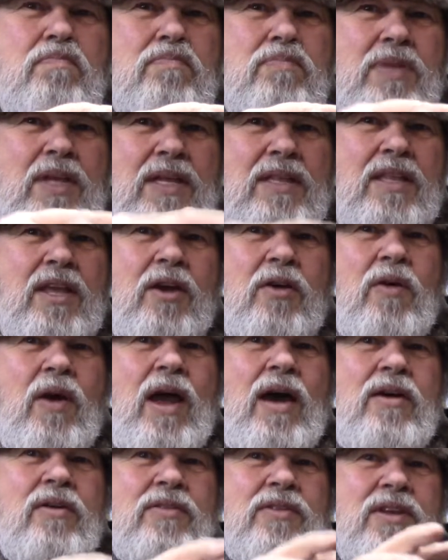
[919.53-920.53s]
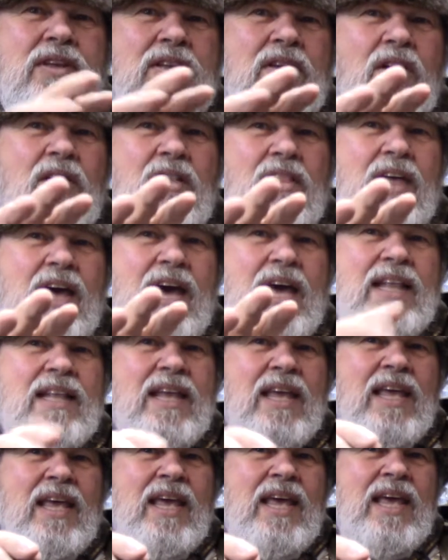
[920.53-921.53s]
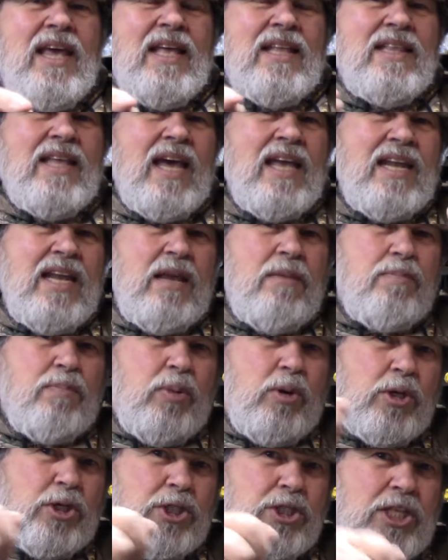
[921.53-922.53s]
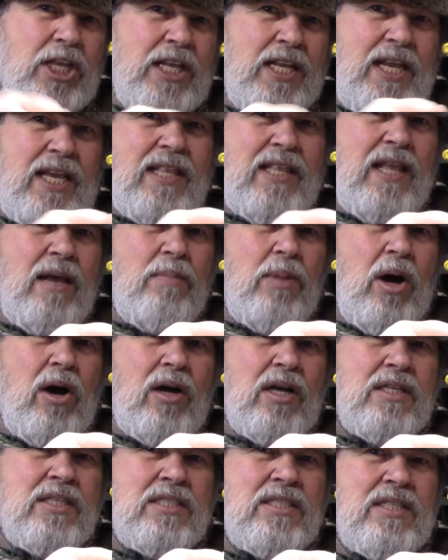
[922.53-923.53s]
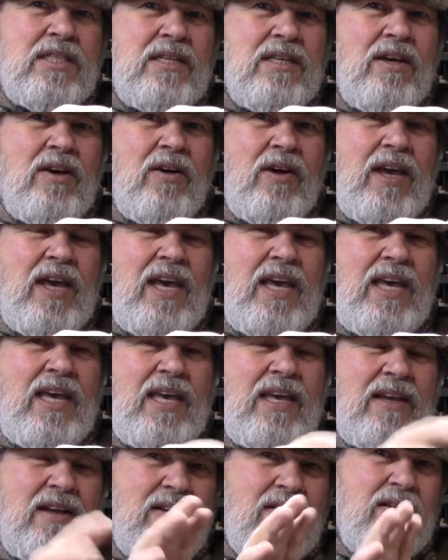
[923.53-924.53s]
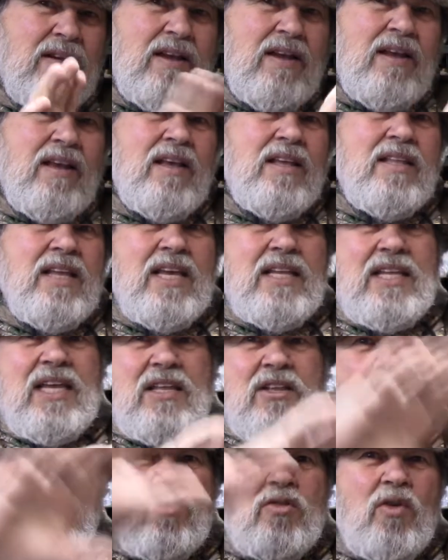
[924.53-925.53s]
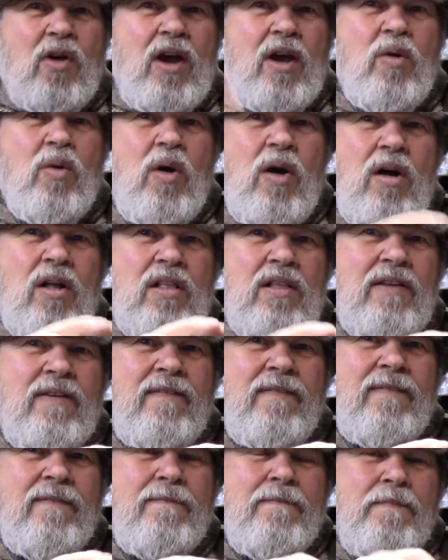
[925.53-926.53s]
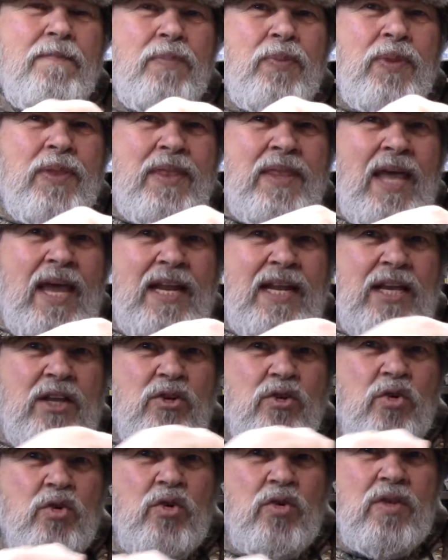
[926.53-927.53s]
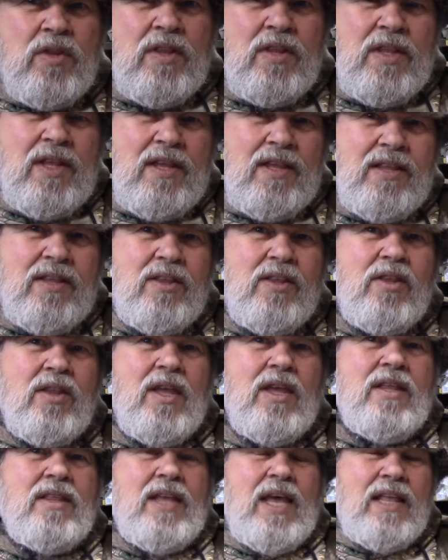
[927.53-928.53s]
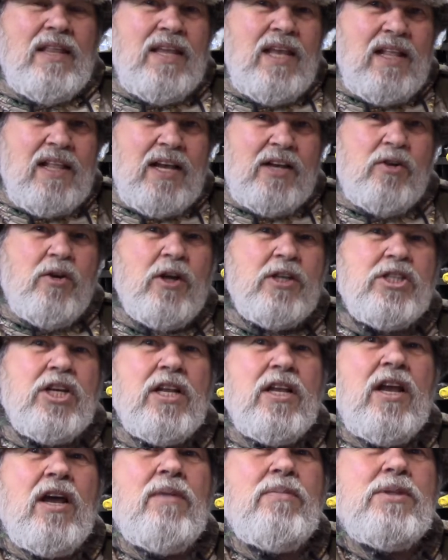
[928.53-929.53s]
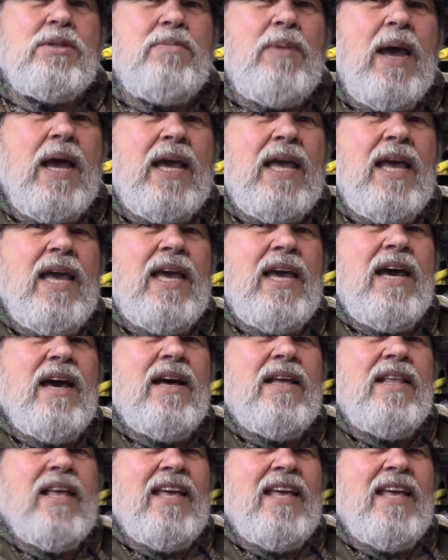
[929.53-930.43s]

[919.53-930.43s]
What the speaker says: did the ground and all that, then he pushed it in the box, okay, they did the drywall. Then then the electrician comes back. Hang on.